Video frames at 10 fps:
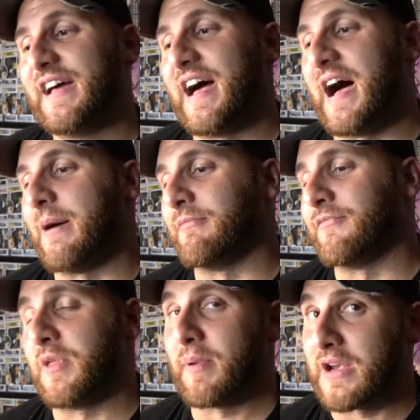
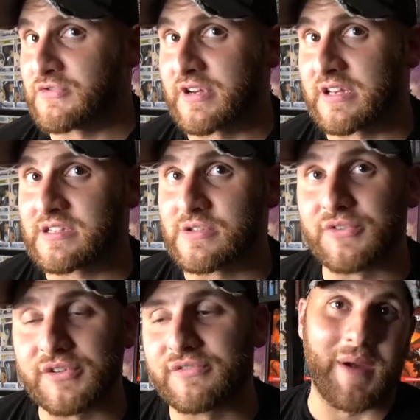For the Patreon
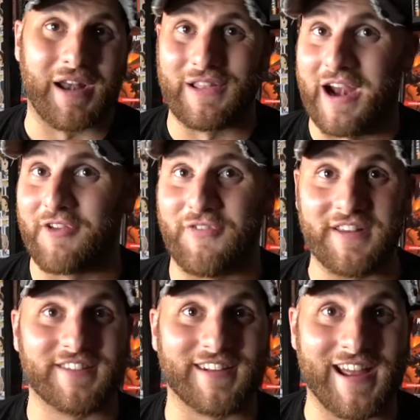exclusive. We had a lot of
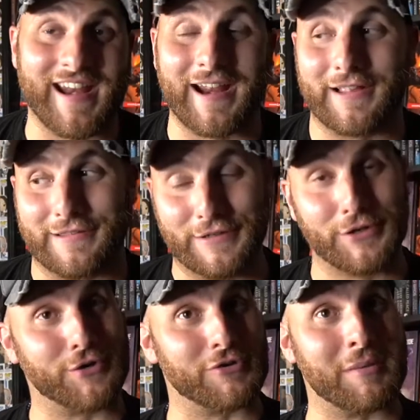fun tonight. It got a little
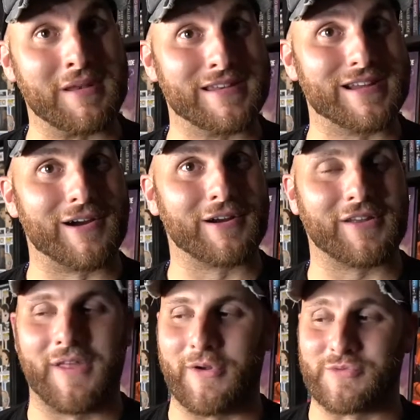grim and dark.
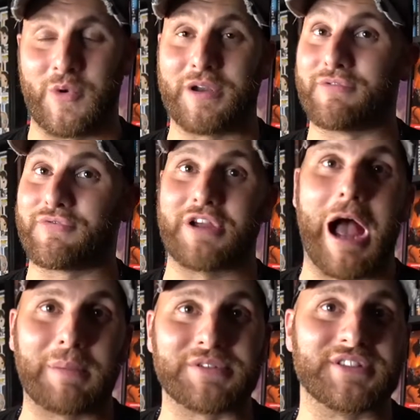There was one of the 3
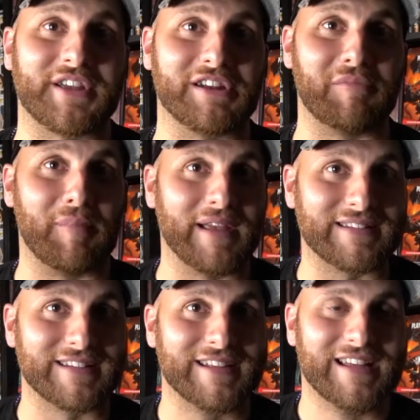options they could have
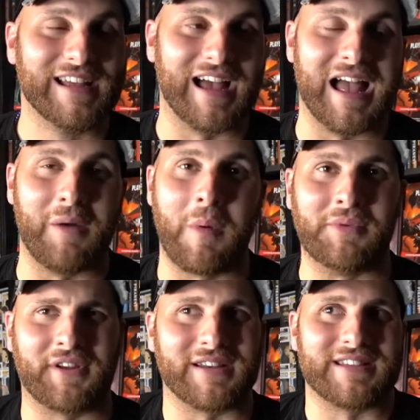picked. One
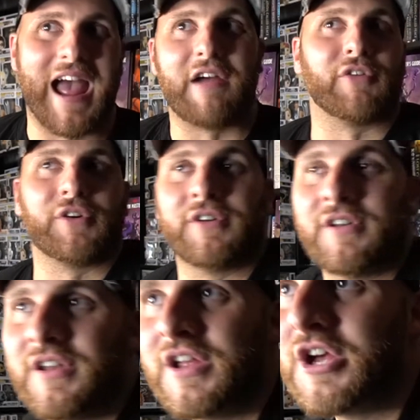was like a
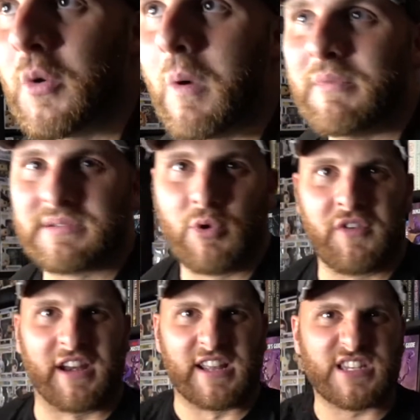tavern, one was more
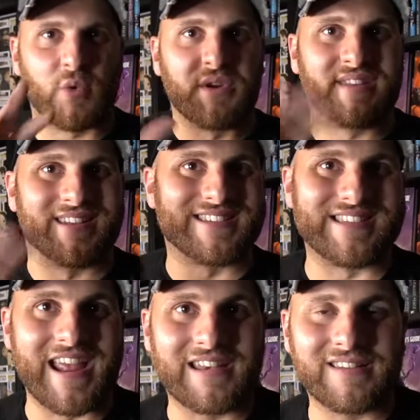like an exquisite
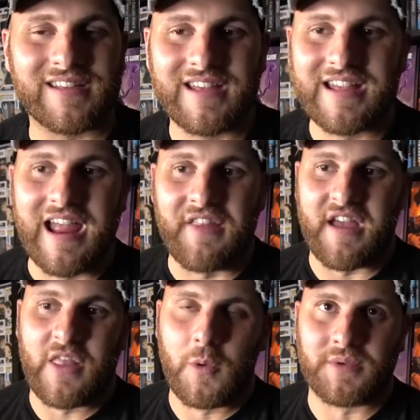estate, and the
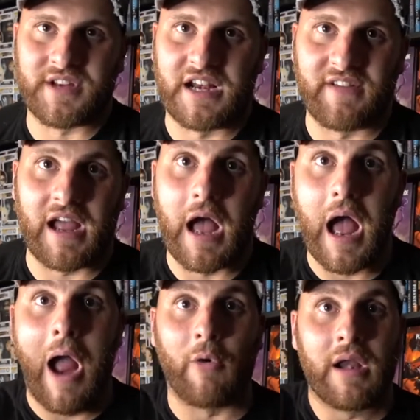other one was kind of like
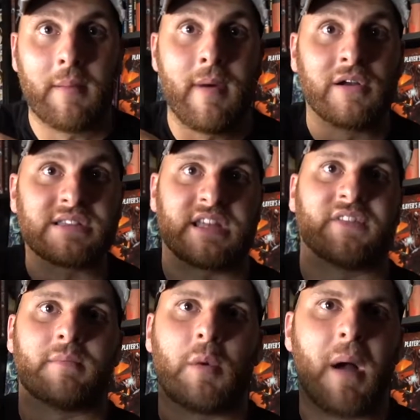out amongst like
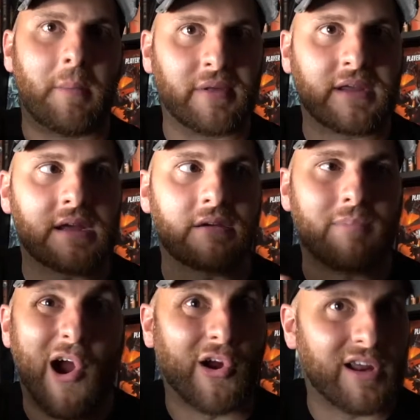the more public
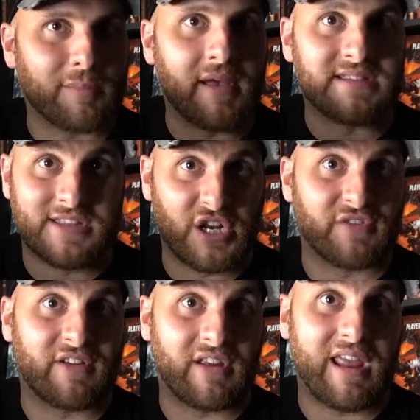park places they could
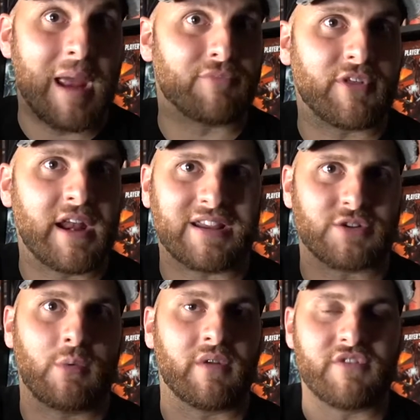have camped for the night because
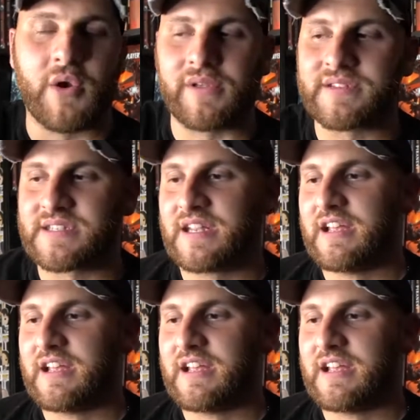no one would have noticed.